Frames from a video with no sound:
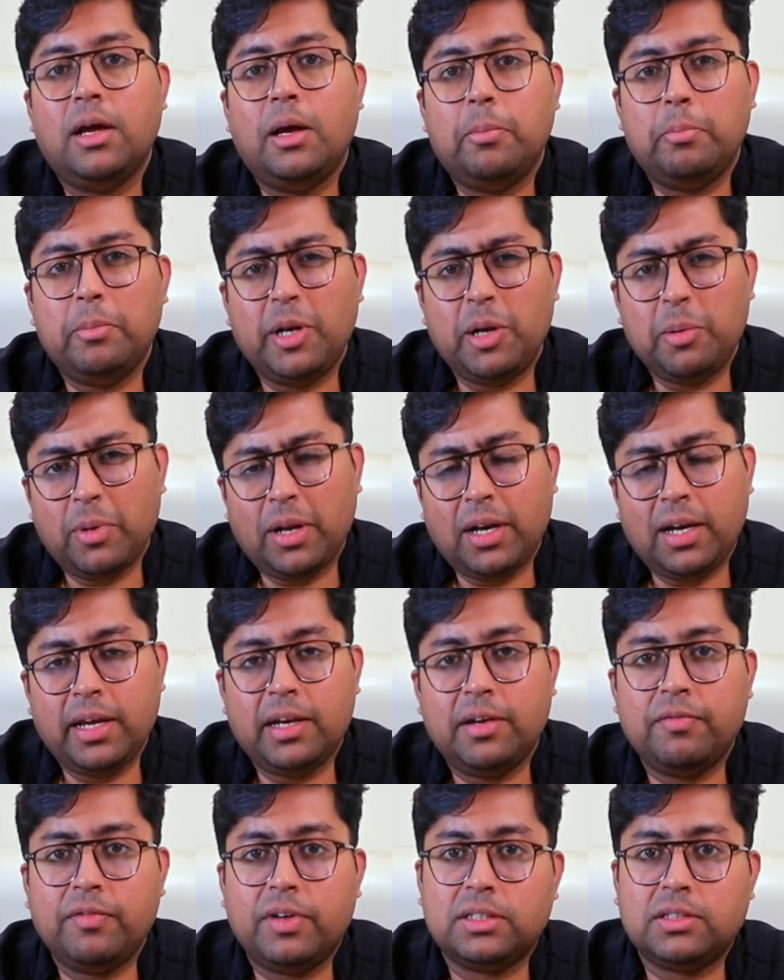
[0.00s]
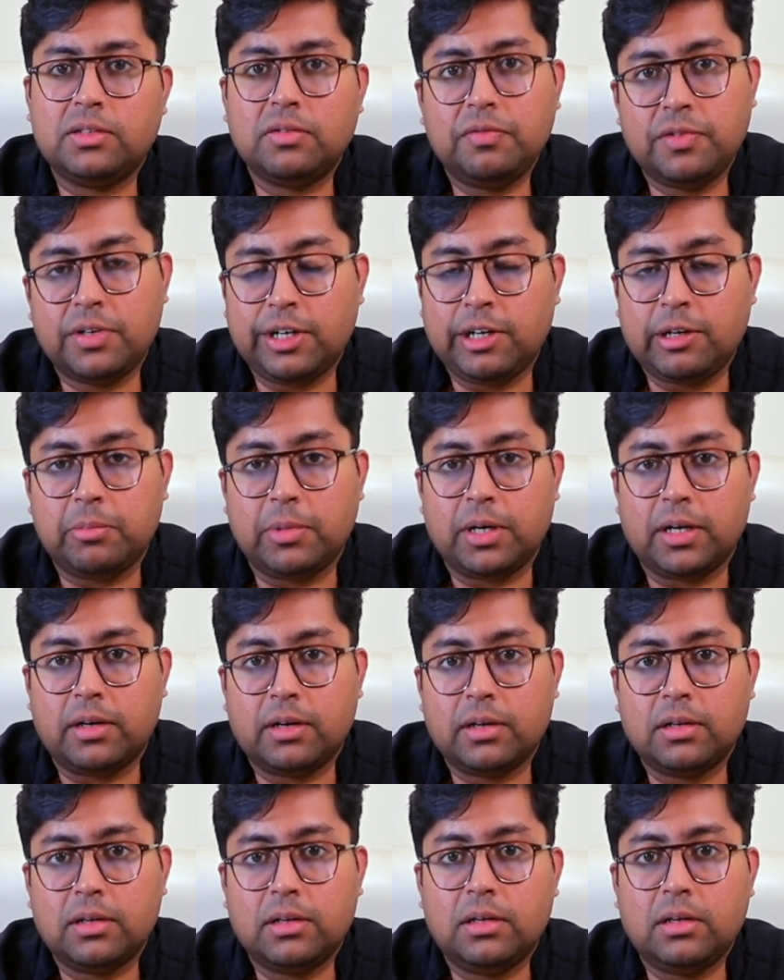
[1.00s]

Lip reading: minimally invasive treatment.